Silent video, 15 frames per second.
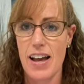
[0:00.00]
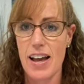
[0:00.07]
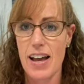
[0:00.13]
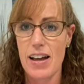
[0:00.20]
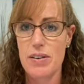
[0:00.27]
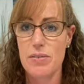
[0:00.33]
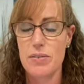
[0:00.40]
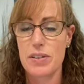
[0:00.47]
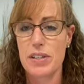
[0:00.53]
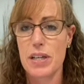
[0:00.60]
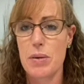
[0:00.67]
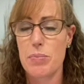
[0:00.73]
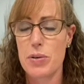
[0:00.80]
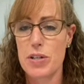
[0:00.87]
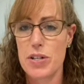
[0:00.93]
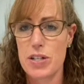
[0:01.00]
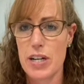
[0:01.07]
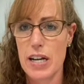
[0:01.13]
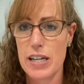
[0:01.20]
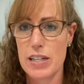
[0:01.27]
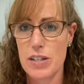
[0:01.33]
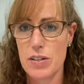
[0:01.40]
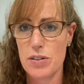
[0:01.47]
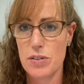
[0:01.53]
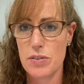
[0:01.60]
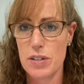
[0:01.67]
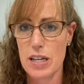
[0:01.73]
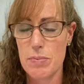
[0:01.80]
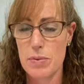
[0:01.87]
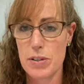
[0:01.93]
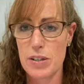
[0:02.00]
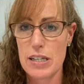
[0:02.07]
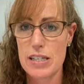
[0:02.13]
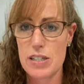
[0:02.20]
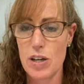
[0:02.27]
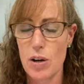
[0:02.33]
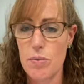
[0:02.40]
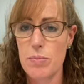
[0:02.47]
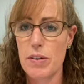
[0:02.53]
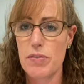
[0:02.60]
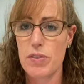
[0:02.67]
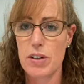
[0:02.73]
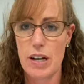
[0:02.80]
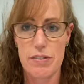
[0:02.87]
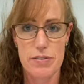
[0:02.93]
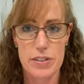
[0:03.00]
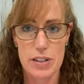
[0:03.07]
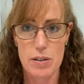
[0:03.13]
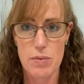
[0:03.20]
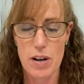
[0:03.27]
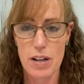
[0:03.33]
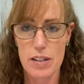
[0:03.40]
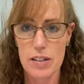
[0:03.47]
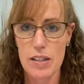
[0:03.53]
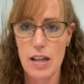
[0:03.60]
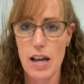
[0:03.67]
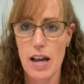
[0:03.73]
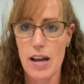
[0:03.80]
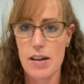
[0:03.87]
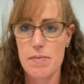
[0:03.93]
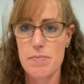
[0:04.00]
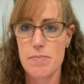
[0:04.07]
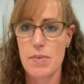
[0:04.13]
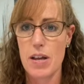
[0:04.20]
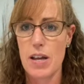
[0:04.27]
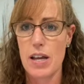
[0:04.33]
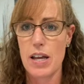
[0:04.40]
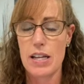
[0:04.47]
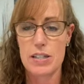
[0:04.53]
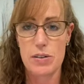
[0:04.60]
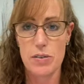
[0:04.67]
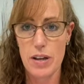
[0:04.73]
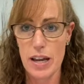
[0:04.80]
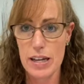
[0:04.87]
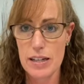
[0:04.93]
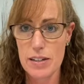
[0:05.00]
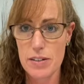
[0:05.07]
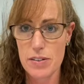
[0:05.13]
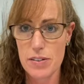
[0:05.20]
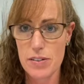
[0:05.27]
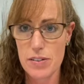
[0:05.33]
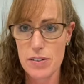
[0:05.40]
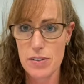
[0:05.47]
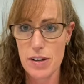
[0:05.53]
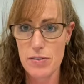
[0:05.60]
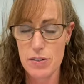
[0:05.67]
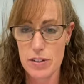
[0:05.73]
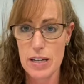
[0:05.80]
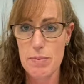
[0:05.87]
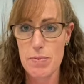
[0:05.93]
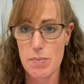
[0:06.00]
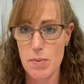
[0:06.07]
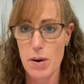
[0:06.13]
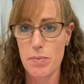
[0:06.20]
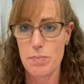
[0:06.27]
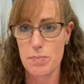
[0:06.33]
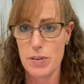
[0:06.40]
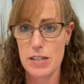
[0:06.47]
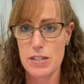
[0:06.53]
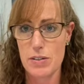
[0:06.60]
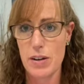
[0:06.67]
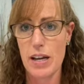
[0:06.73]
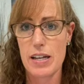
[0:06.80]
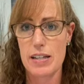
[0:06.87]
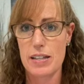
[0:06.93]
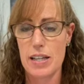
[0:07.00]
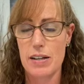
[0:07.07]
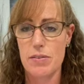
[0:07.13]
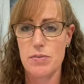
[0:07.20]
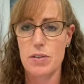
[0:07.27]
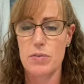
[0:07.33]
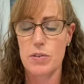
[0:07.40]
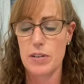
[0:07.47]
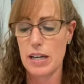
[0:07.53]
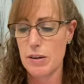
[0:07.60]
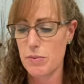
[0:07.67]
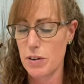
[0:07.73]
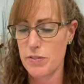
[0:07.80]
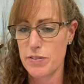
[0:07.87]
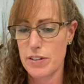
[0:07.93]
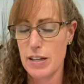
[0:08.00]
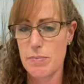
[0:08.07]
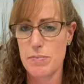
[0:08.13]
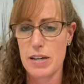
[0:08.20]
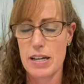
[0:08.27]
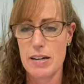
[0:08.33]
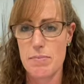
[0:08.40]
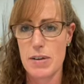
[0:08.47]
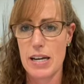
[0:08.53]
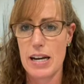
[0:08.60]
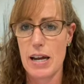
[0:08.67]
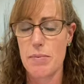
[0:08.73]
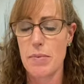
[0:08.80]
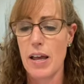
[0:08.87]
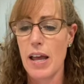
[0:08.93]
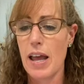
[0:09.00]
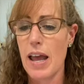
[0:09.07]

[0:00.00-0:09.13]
I really appreciate you keeping your kids home if they're not feeling well. It's okay if you keep them home. It's okay. We will get work for them, get it made up.